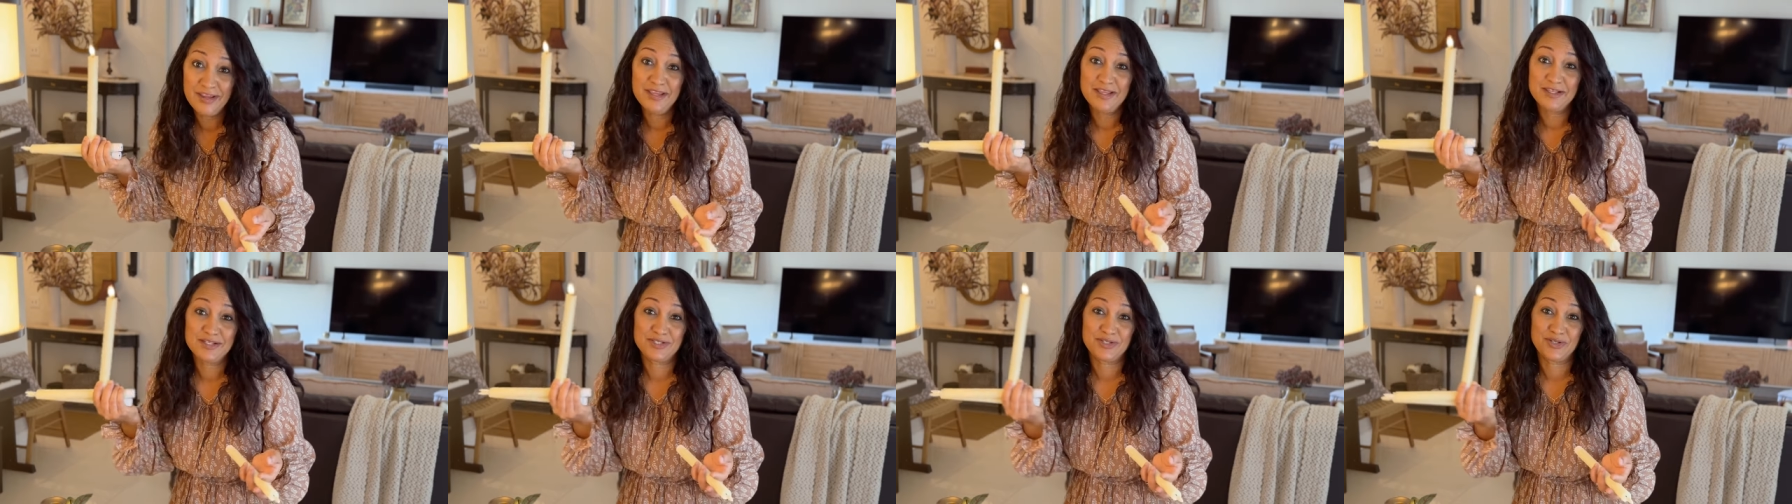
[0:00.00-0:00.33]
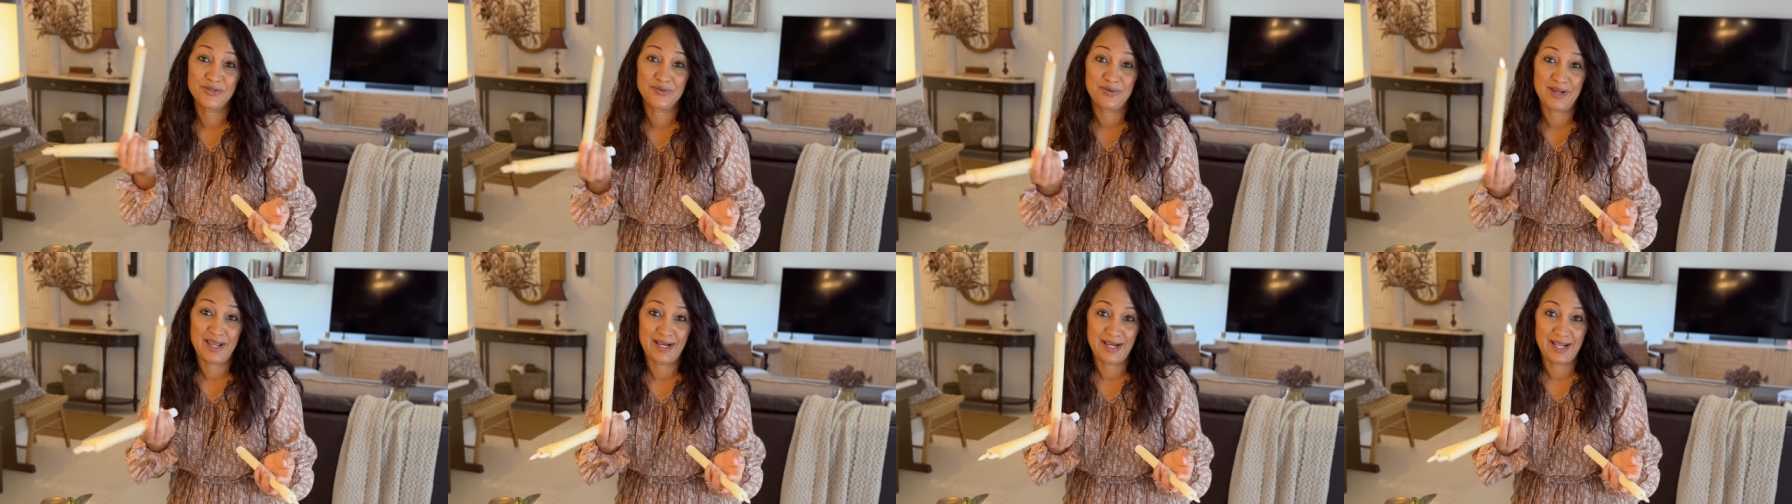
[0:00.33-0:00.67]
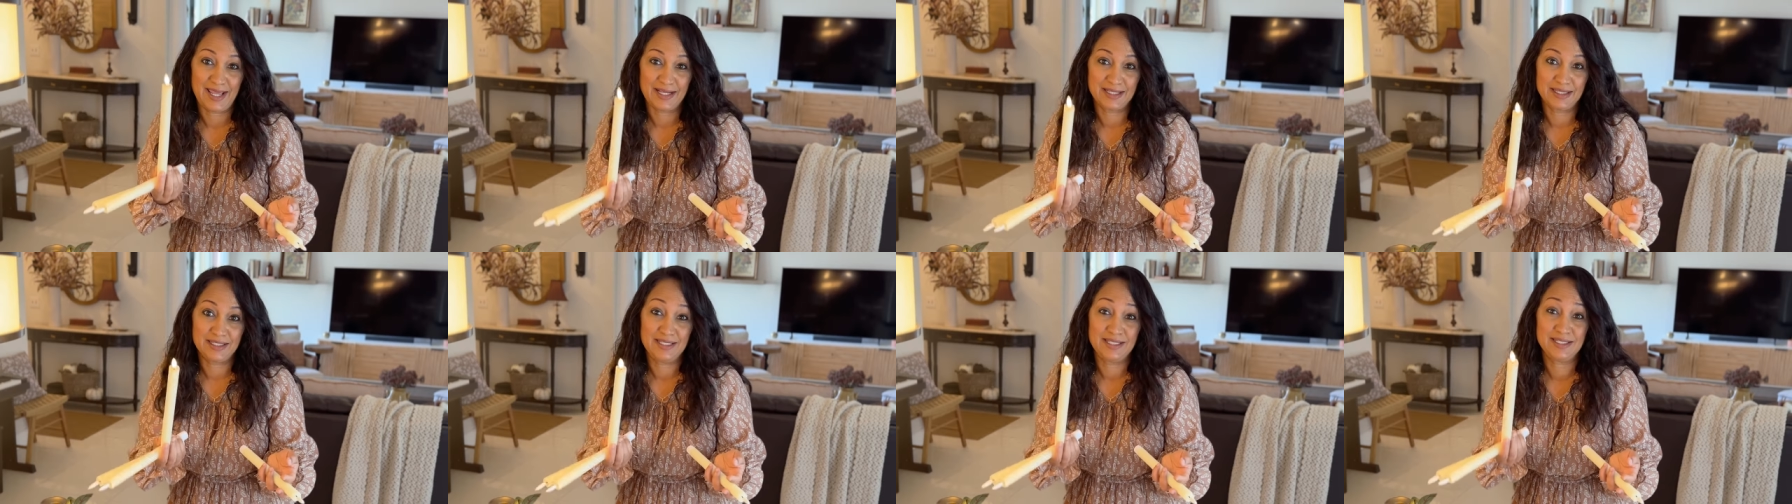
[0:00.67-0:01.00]
So I
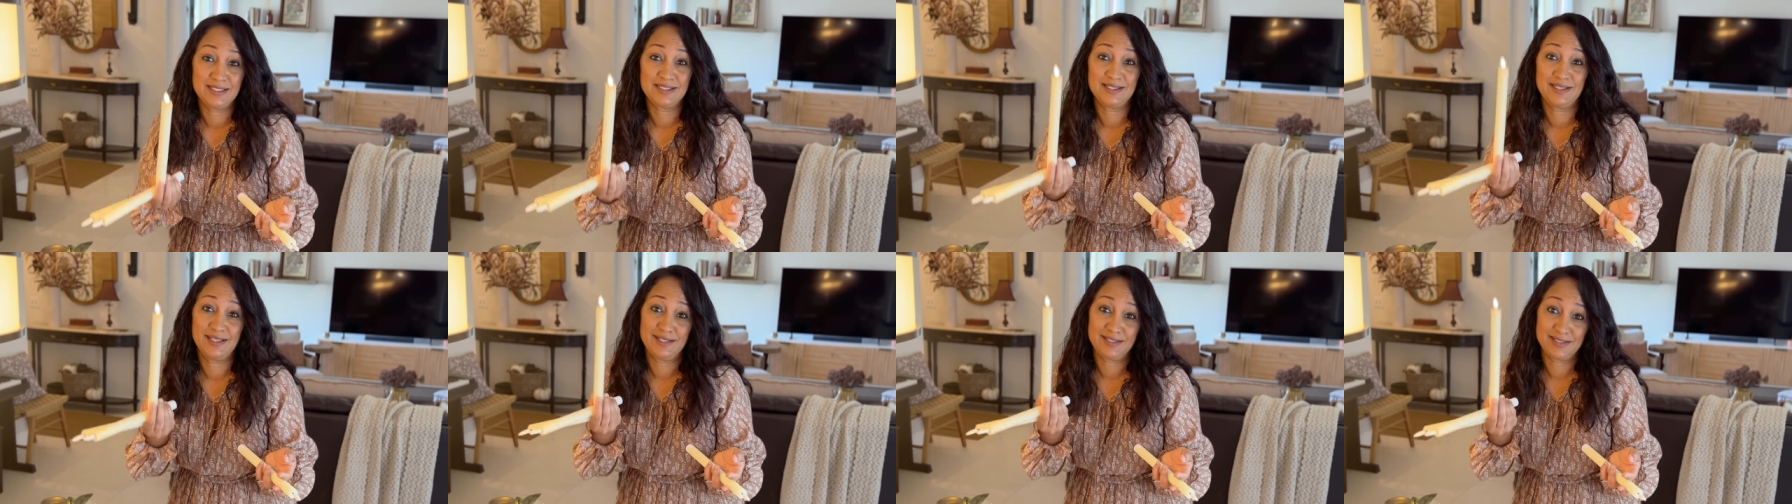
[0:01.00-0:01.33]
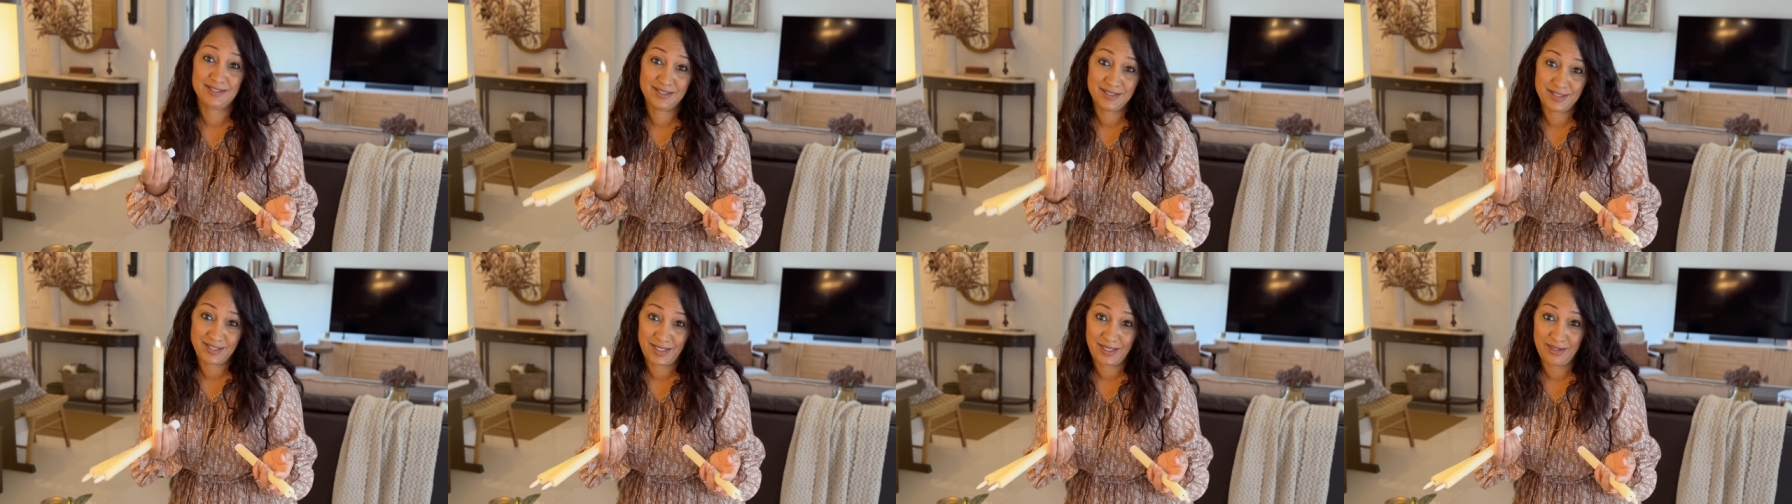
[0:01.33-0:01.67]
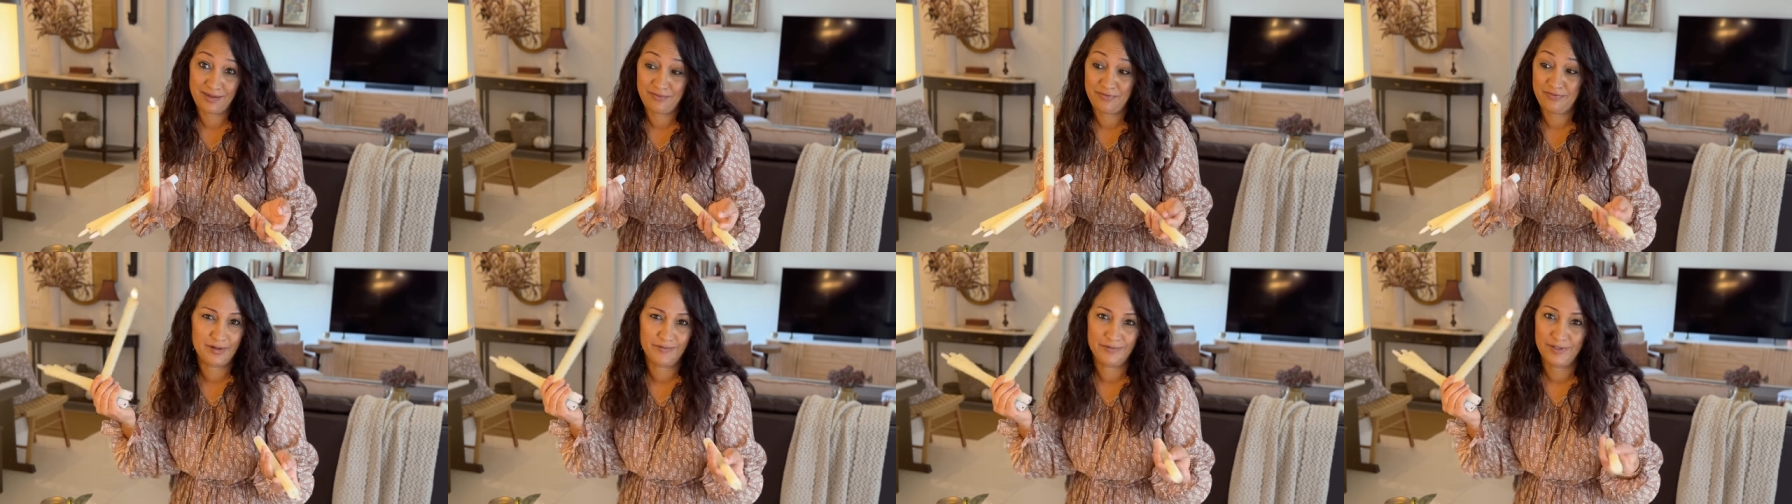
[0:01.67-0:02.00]
like these, they're
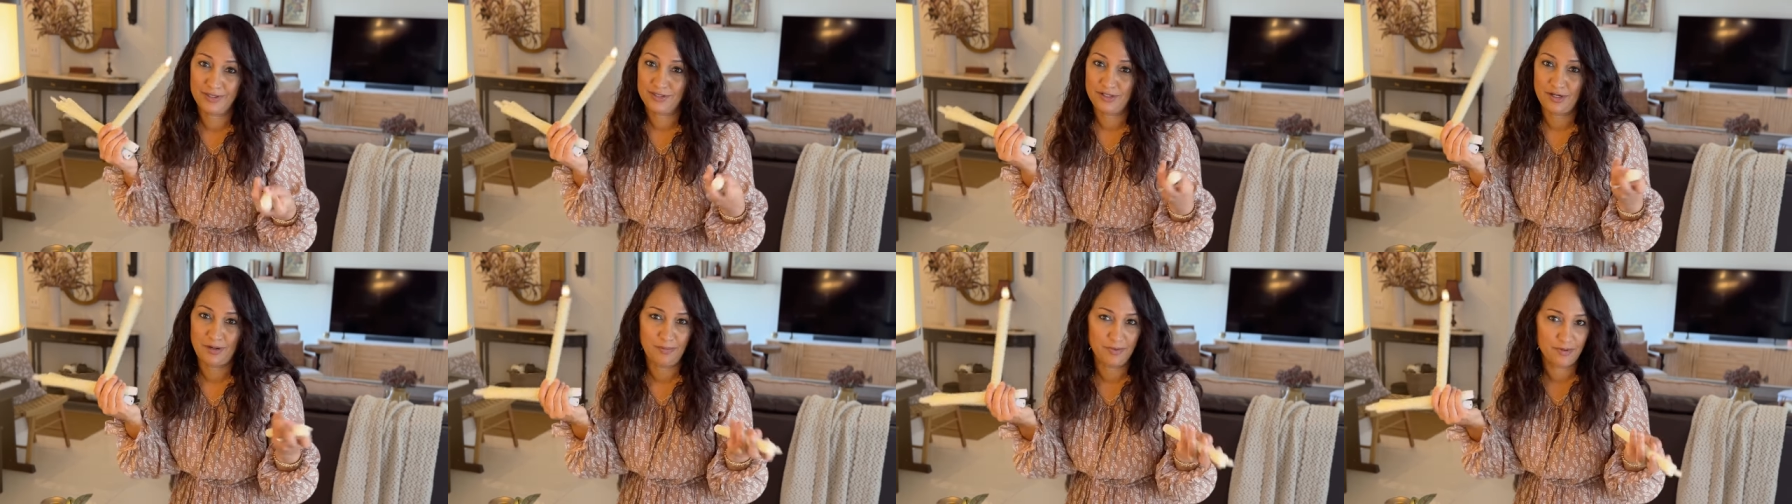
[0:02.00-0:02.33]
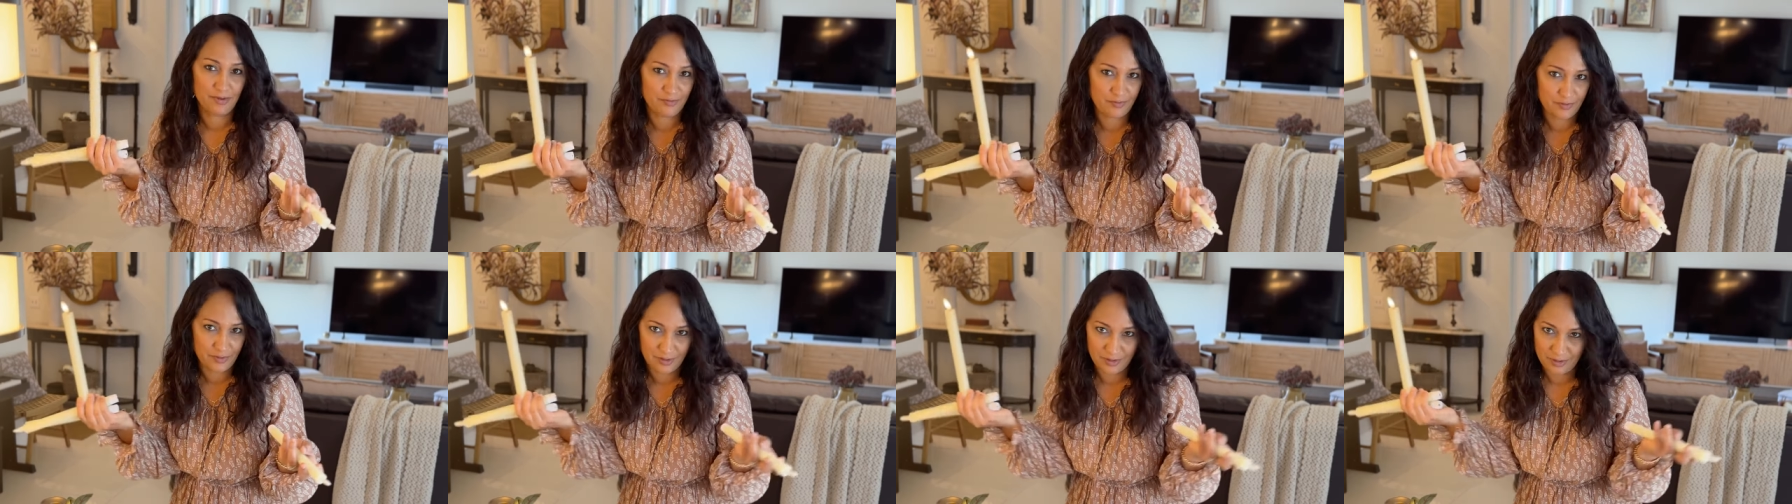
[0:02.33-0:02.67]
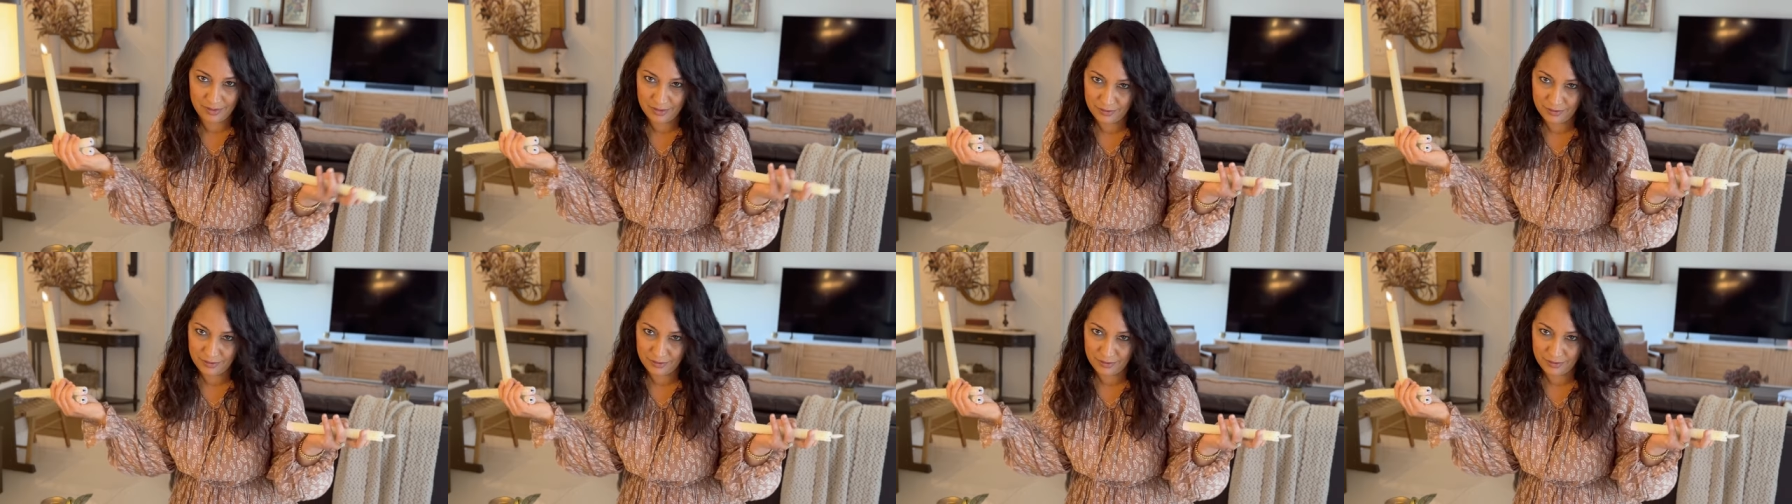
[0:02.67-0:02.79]
safe, they topple over,